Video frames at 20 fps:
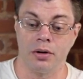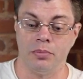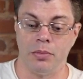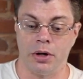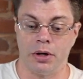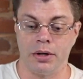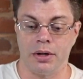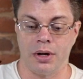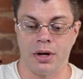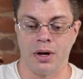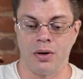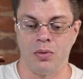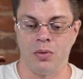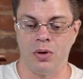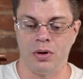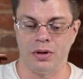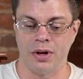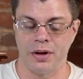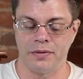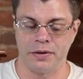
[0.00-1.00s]
but
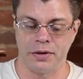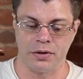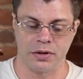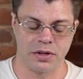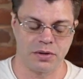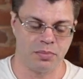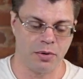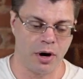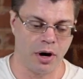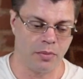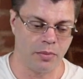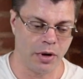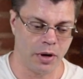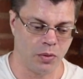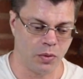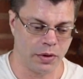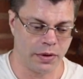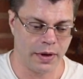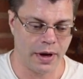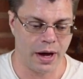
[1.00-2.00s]
we'll have to experiment
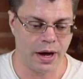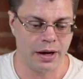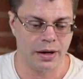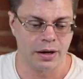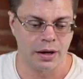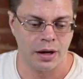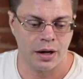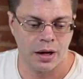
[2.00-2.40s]
with that.